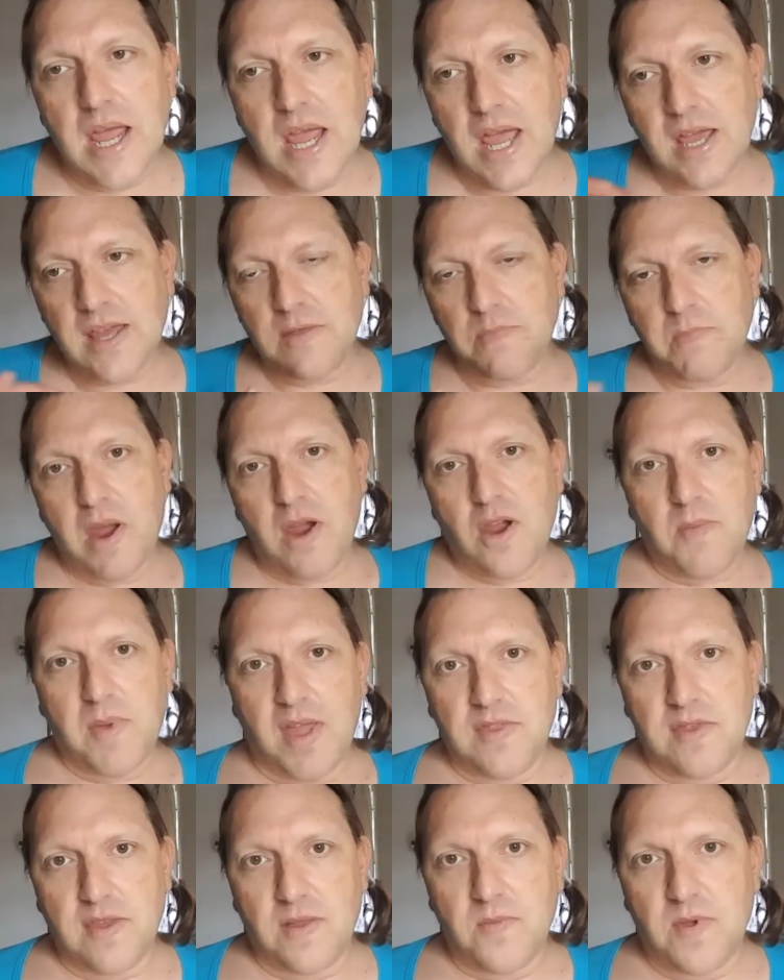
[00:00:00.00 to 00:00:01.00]

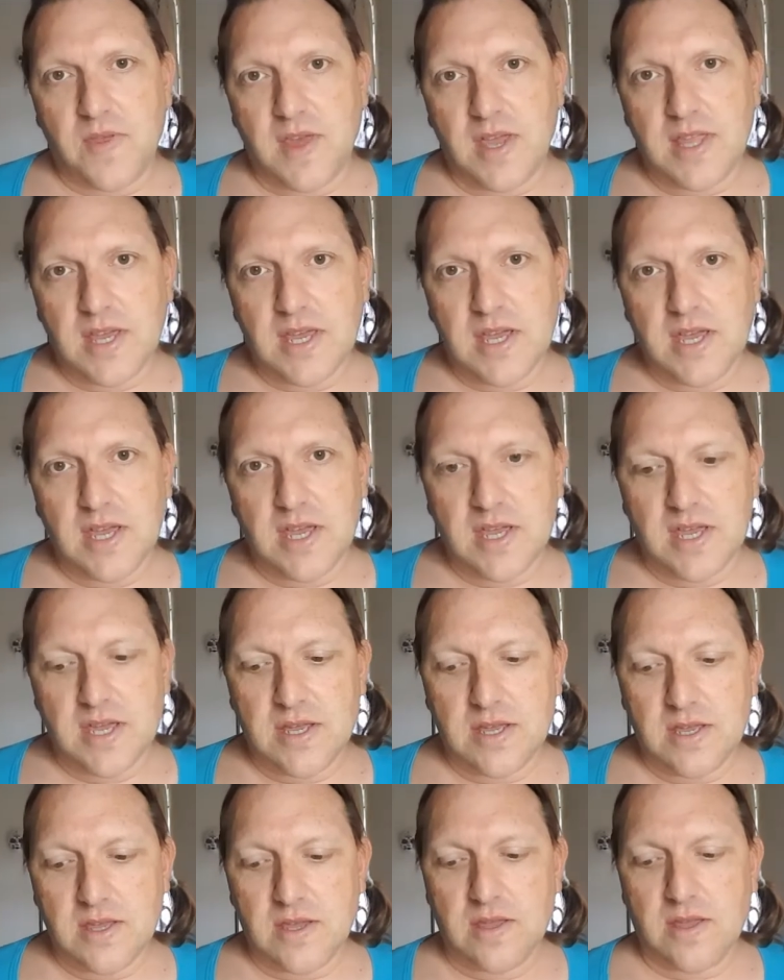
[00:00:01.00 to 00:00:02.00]
experimenting with it.
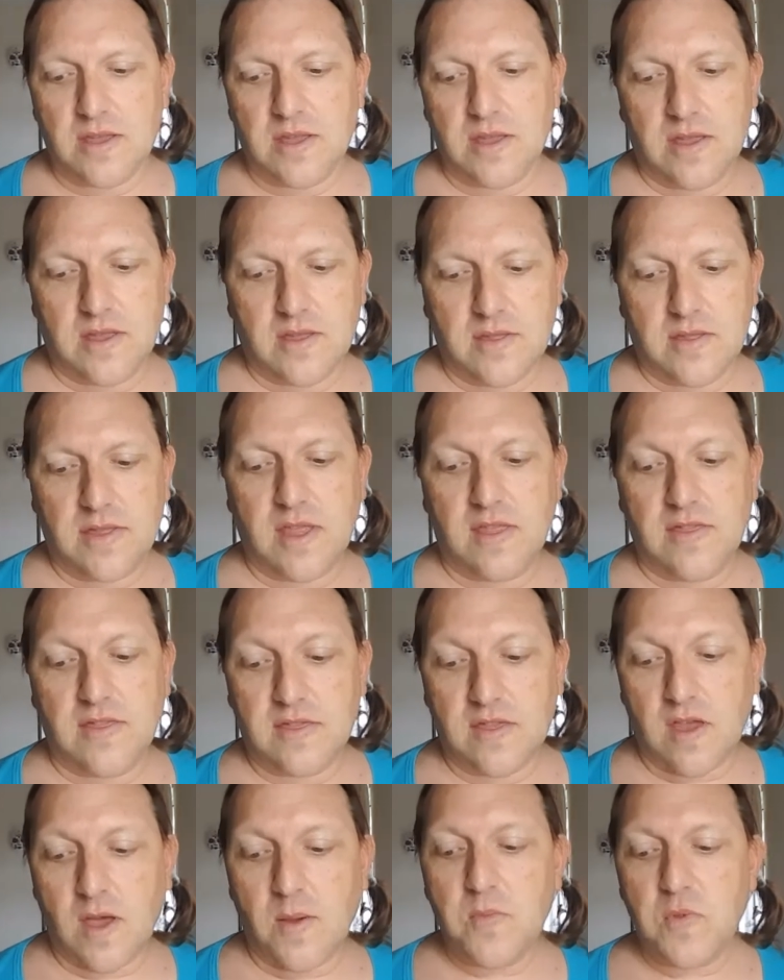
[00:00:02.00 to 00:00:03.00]
It
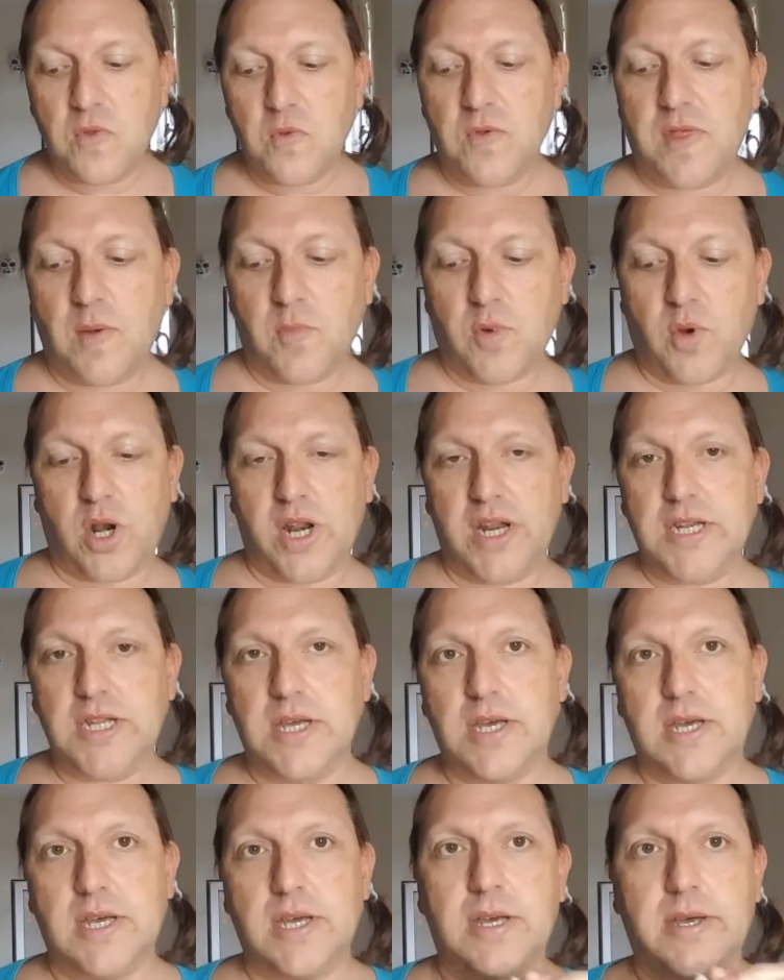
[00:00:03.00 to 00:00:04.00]
comes with a booklet,
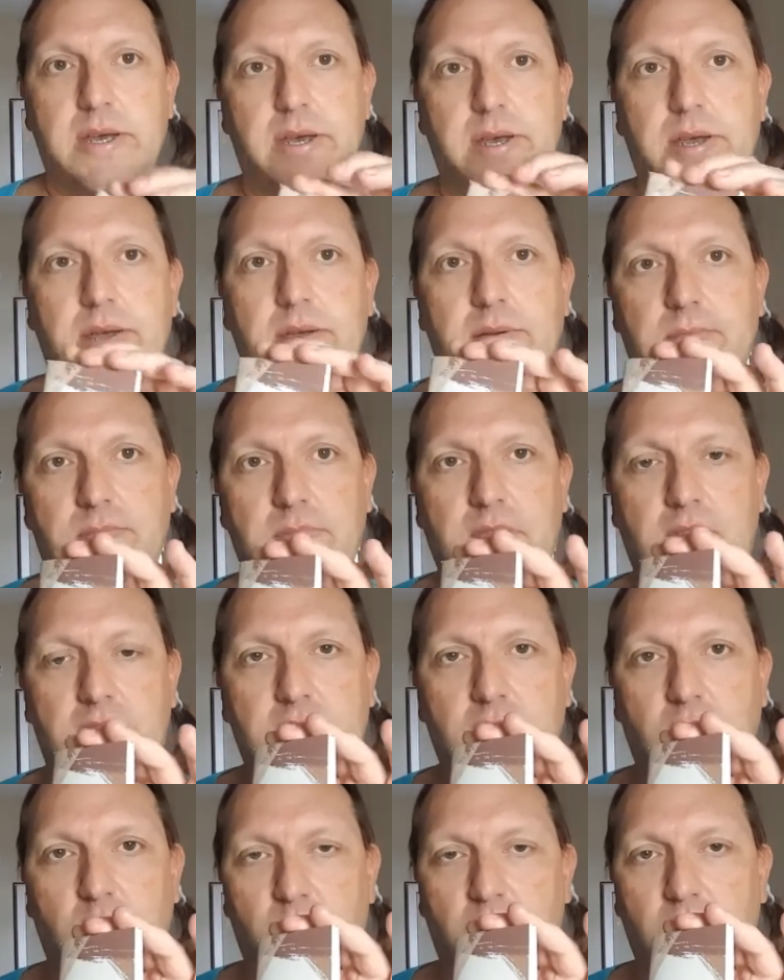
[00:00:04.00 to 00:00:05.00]
nice
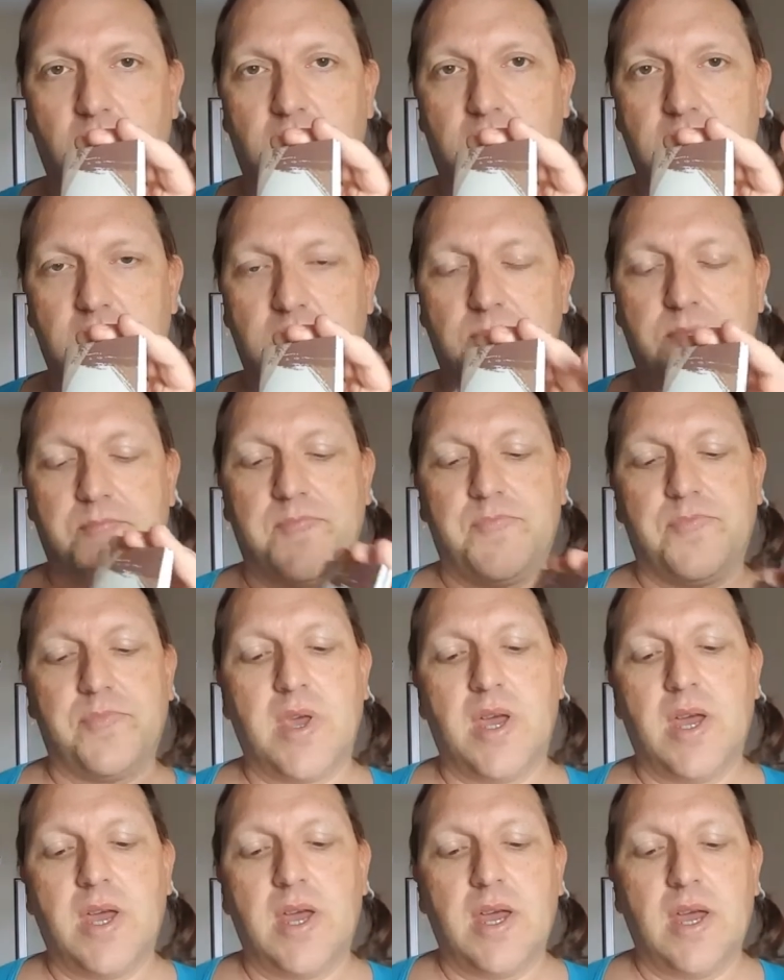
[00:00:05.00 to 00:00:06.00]
little booklet,
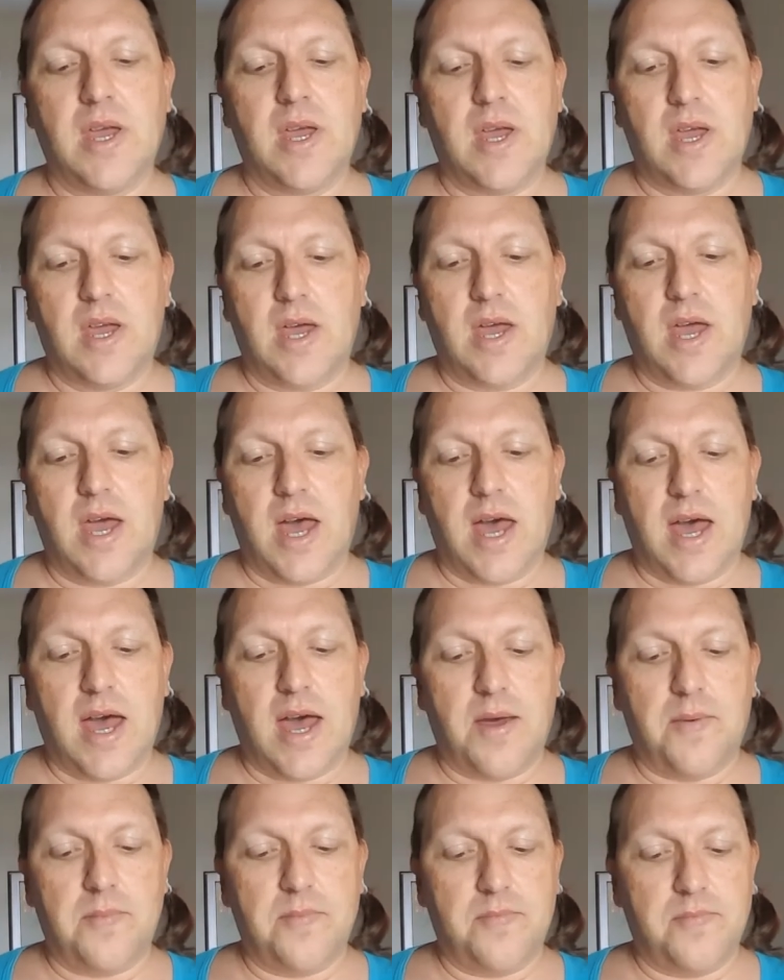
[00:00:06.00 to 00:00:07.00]

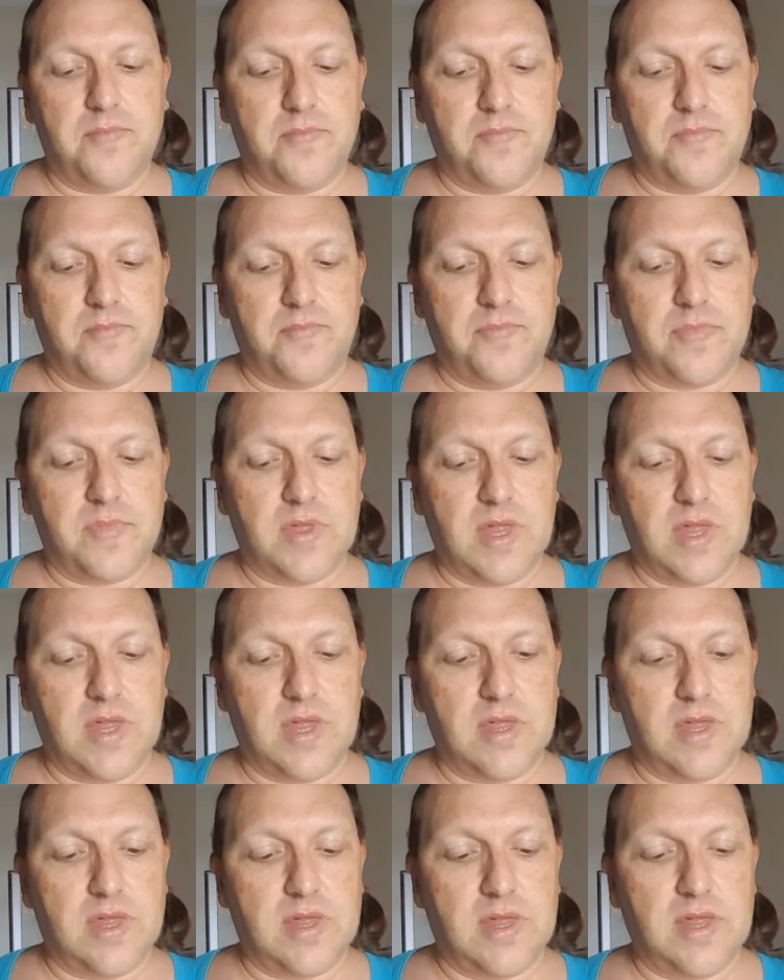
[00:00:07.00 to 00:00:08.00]

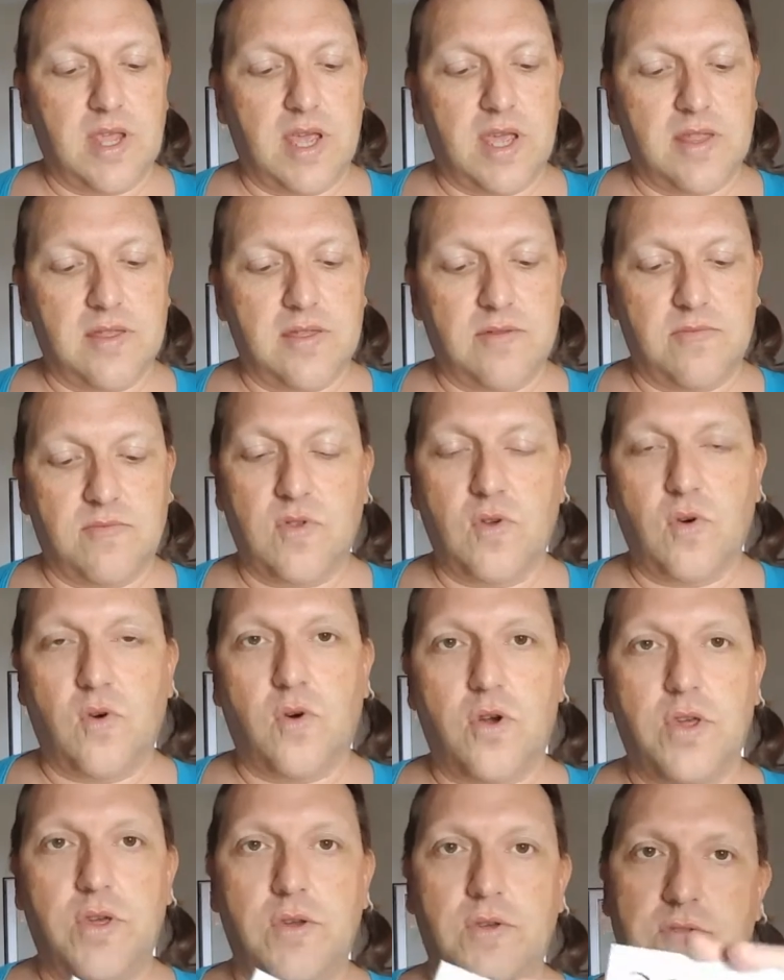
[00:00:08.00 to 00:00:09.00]
that
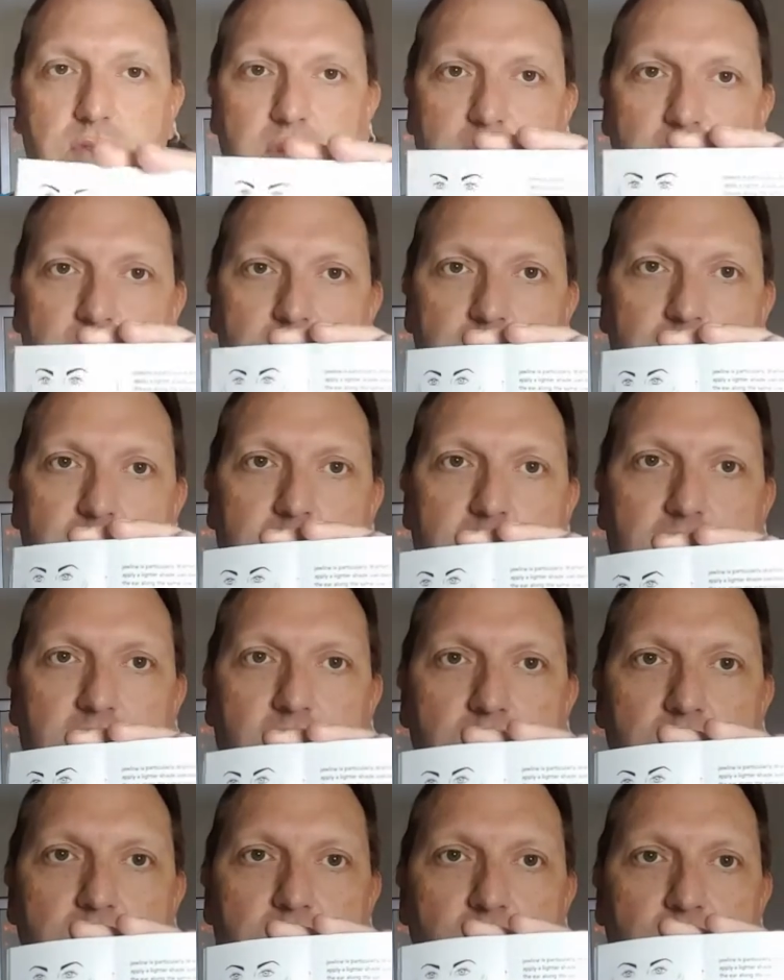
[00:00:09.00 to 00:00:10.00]
talks you through how
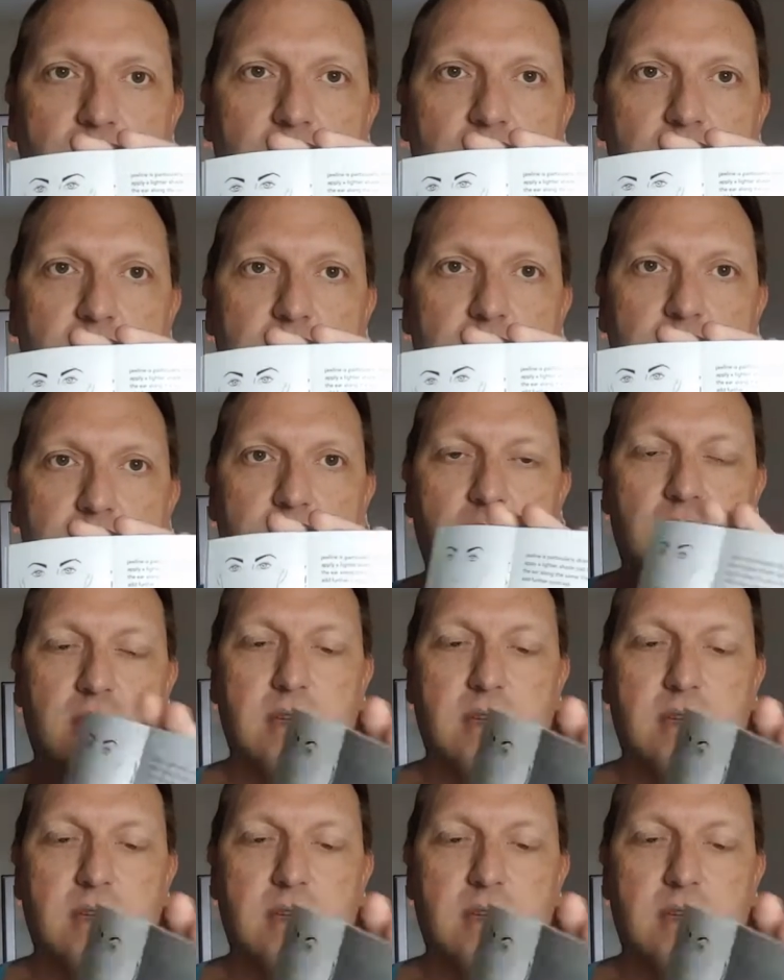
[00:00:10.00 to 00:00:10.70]
to do various